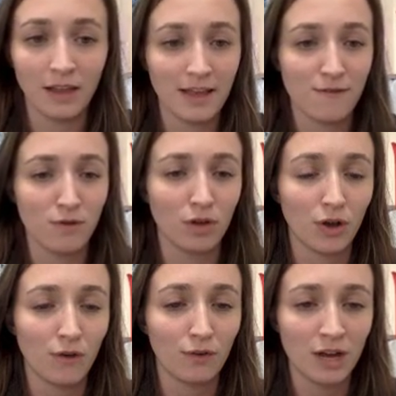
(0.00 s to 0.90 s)
like if you look
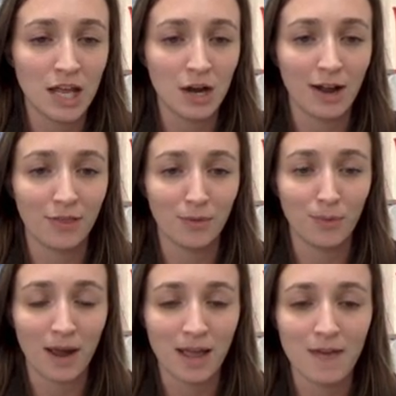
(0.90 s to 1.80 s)
over here at the right,